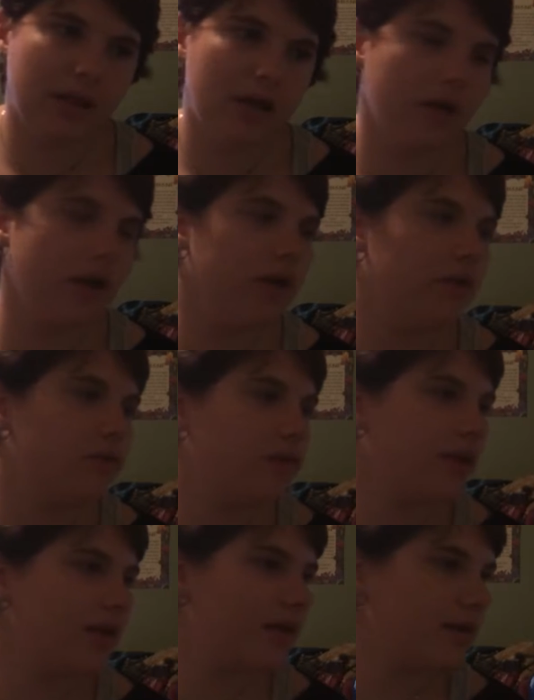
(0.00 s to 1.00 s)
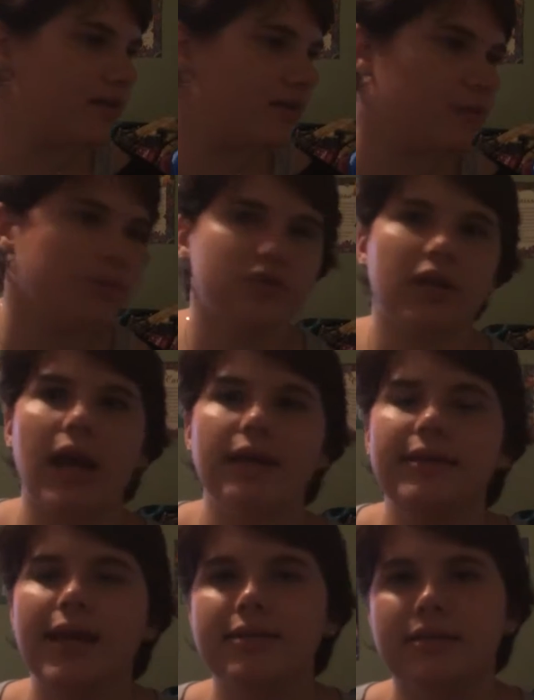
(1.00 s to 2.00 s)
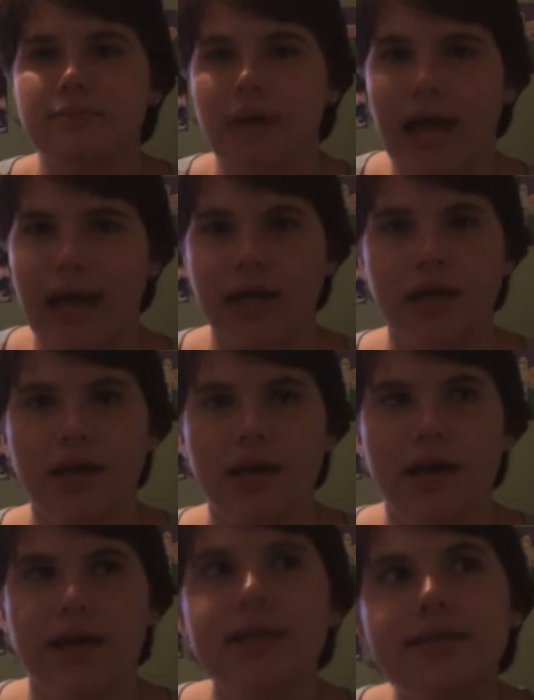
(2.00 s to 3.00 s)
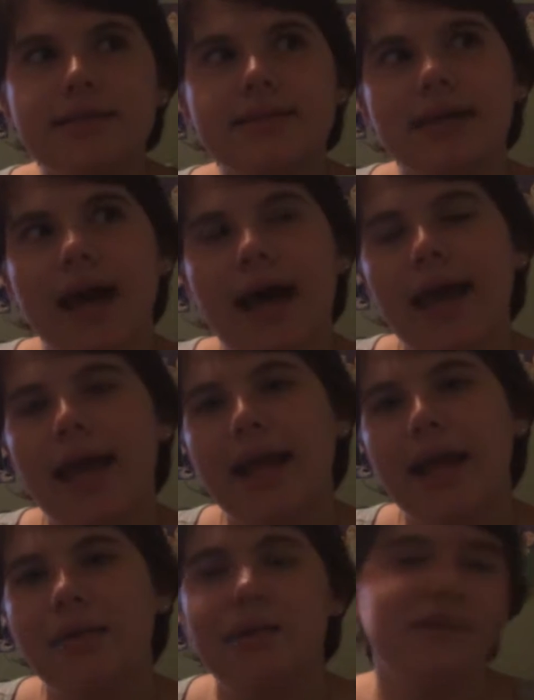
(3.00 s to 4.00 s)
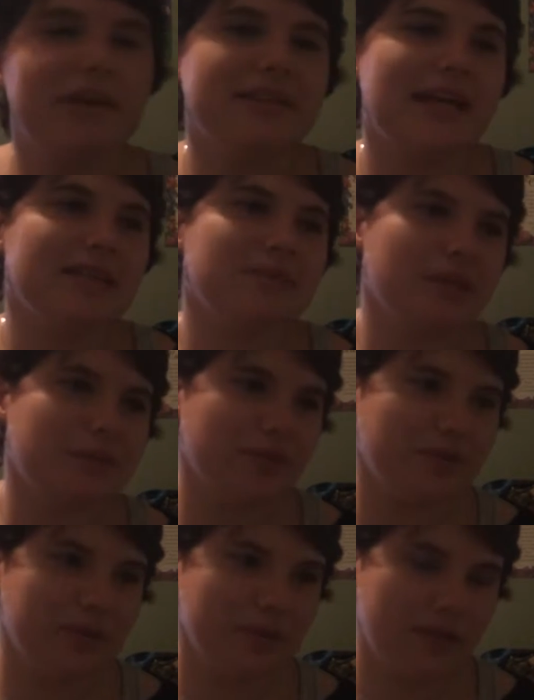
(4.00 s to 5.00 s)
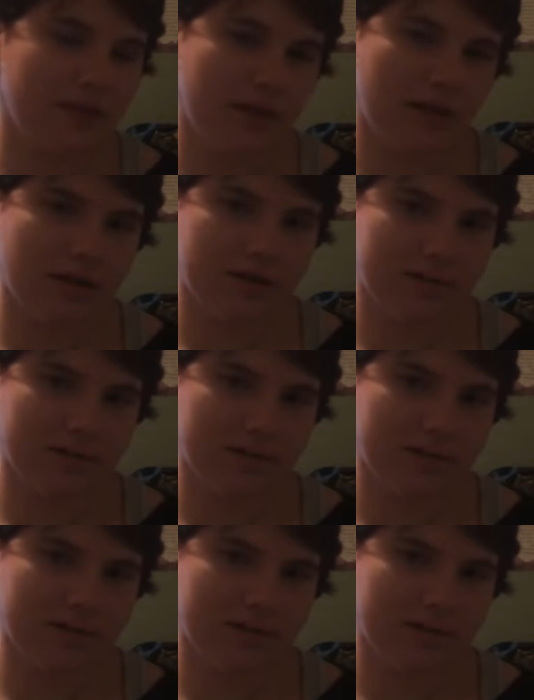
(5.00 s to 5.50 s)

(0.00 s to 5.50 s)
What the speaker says: now. Oh, I don't feel like texting that person. I text them back. Because I hate it whenever I text people and they don't